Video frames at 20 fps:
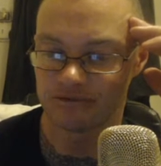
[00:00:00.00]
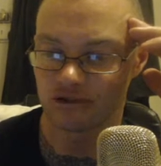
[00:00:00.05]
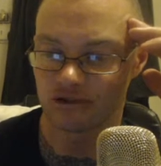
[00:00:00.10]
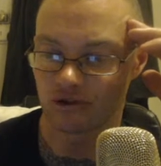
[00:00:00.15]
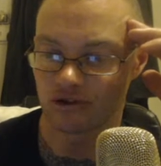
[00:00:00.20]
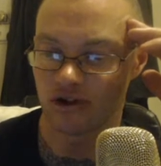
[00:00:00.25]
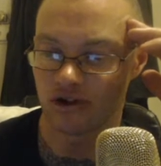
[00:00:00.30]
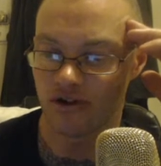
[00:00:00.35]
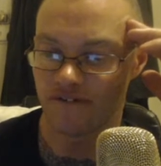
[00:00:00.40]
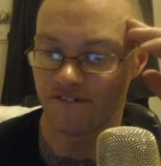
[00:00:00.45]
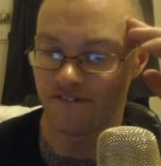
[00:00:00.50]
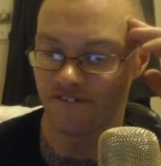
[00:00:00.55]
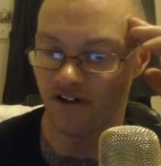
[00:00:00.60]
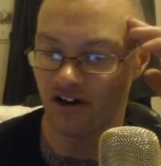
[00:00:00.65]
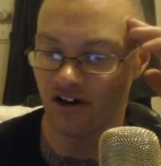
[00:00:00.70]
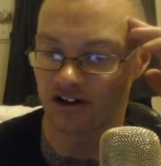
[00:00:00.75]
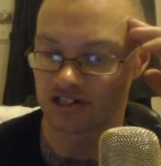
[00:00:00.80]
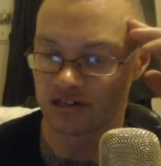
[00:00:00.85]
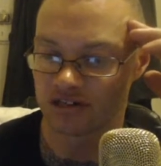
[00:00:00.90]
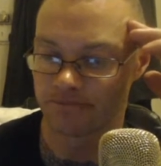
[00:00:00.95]
have got no
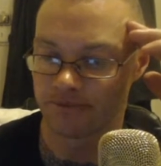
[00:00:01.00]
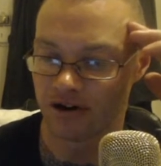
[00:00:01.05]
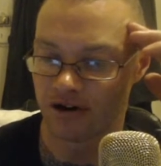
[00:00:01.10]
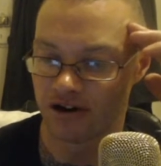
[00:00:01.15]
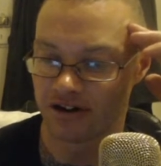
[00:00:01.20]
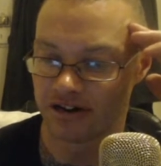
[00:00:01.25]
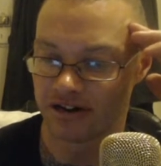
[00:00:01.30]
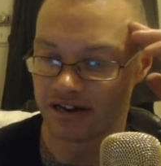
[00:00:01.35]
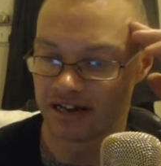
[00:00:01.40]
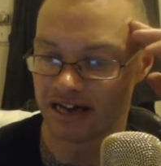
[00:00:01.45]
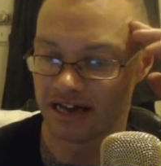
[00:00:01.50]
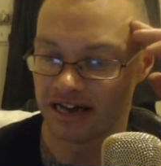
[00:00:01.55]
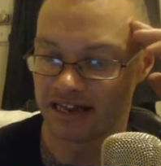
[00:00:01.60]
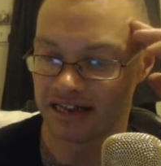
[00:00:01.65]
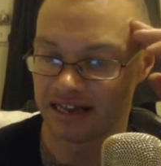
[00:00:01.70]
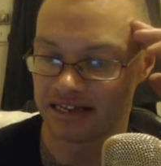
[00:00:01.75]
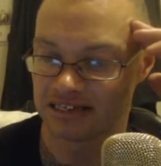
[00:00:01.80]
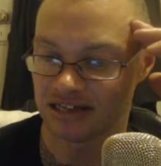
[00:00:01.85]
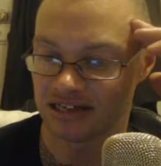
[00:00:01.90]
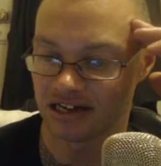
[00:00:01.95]
fires to burn,
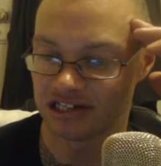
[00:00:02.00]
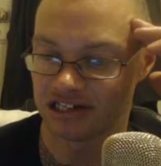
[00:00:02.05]
and it's like